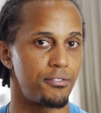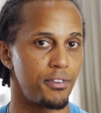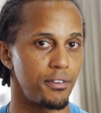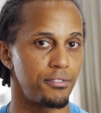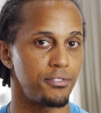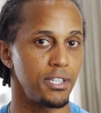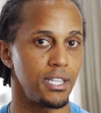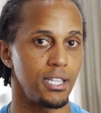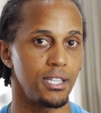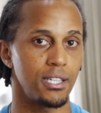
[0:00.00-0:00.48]

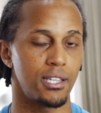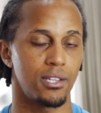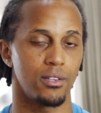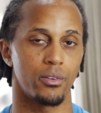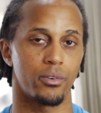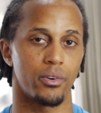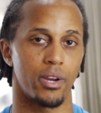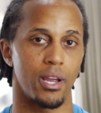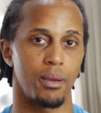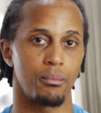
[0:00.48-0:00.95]
15
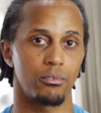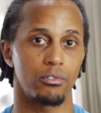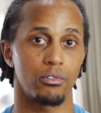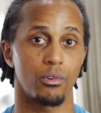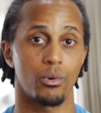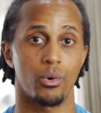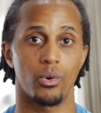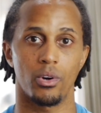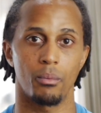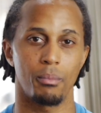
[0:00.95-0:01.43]

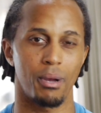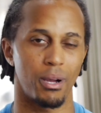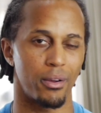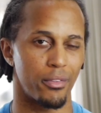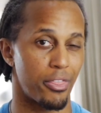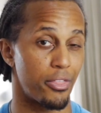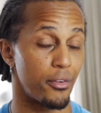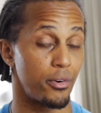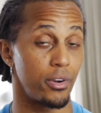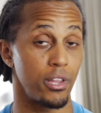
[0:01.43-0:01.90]
kilograms, or
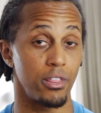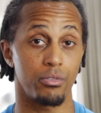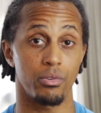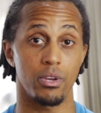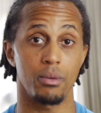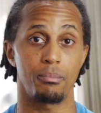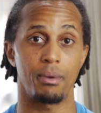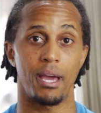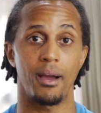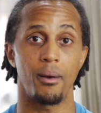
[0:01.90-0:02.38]
about
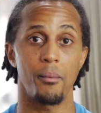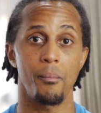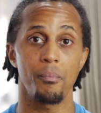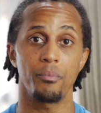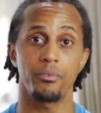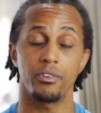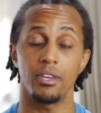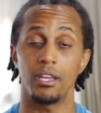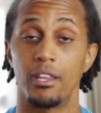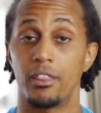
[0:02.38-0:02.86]
33
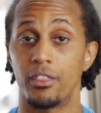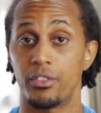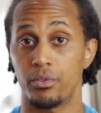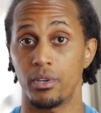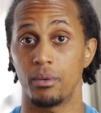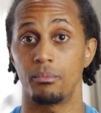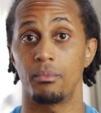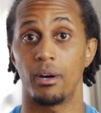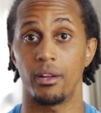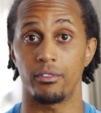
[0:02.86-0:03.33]
pounds, in
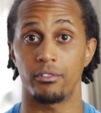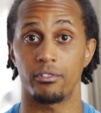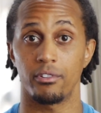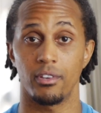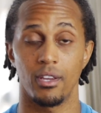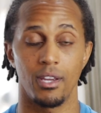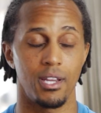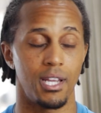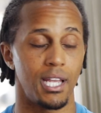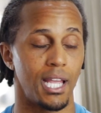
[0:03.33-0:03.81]
3
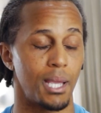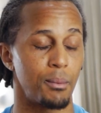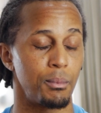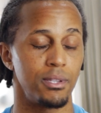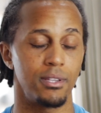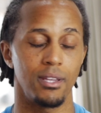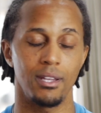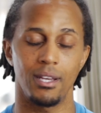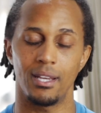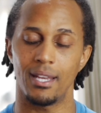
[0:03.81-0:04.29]
months, and
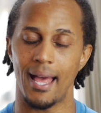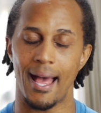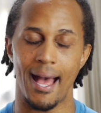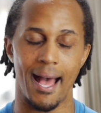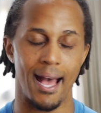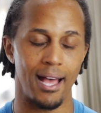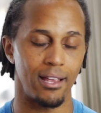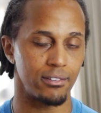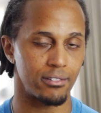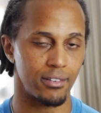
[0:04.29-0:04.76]
we did it
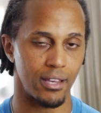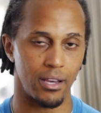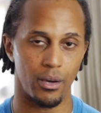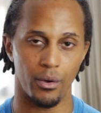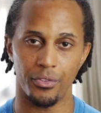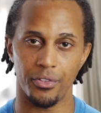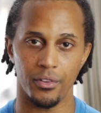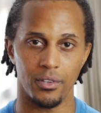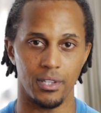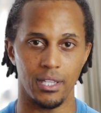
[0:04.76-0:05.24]
as
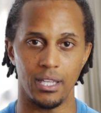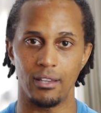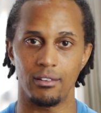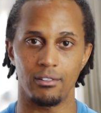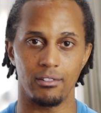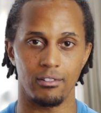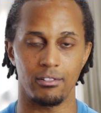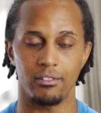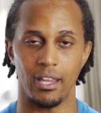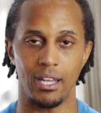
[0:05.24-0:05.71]
healthily
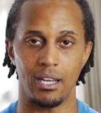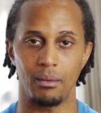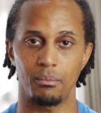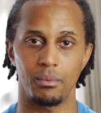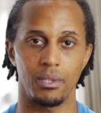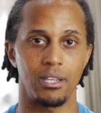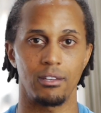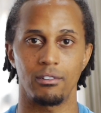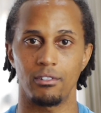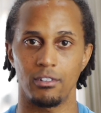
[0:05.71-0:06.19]
and
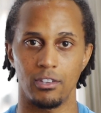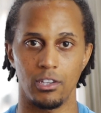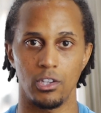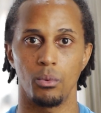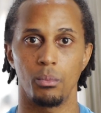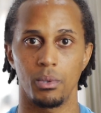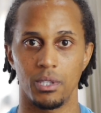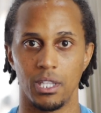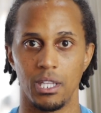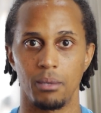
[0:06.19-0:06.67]
sustainably as
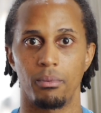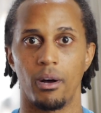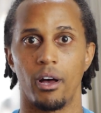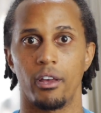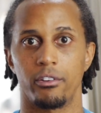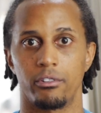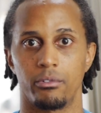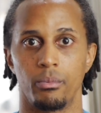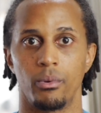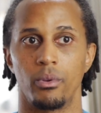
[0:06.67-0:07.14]
humanly
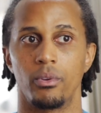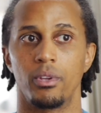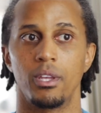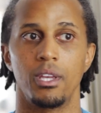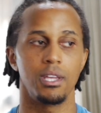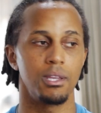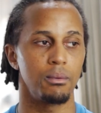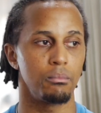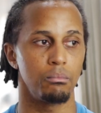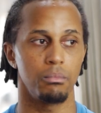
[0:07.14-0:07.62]
possible.
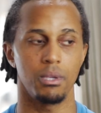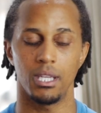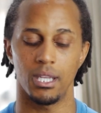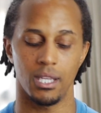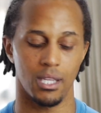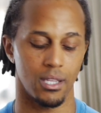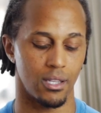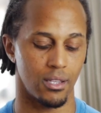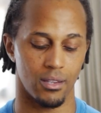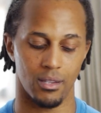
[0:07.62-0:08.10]

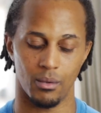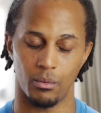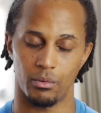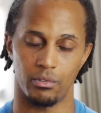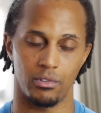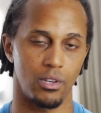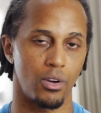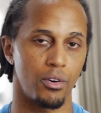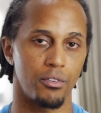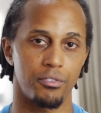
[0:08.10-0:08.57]
Meaning there
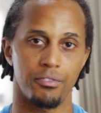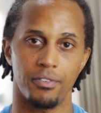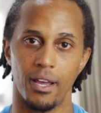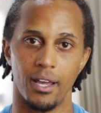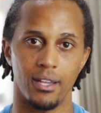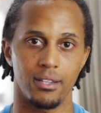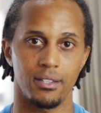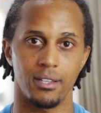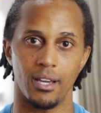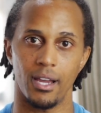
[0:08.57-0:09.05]
was no
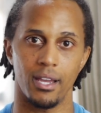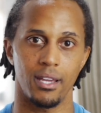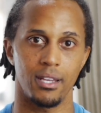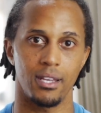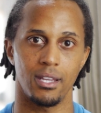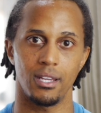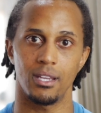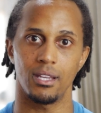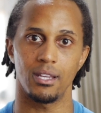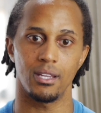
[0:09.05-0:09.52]
fad
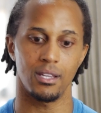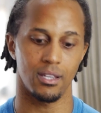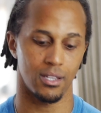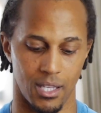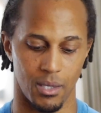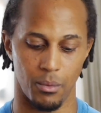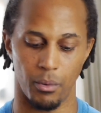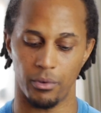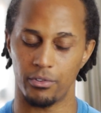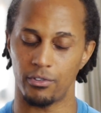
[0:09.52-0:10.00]
dieting,
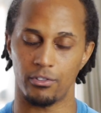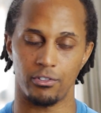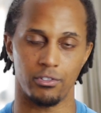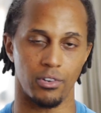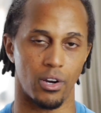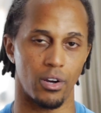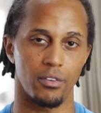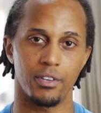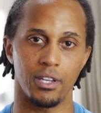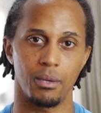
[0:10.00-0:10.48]
he wasn't
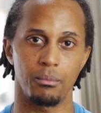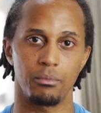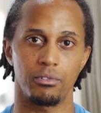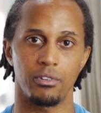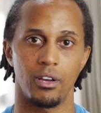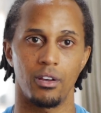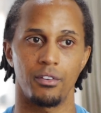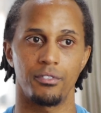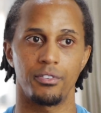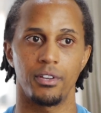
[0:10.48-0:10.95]
starving
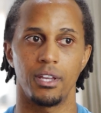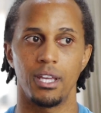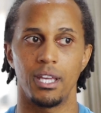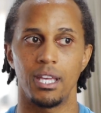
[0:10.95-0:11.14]
himself,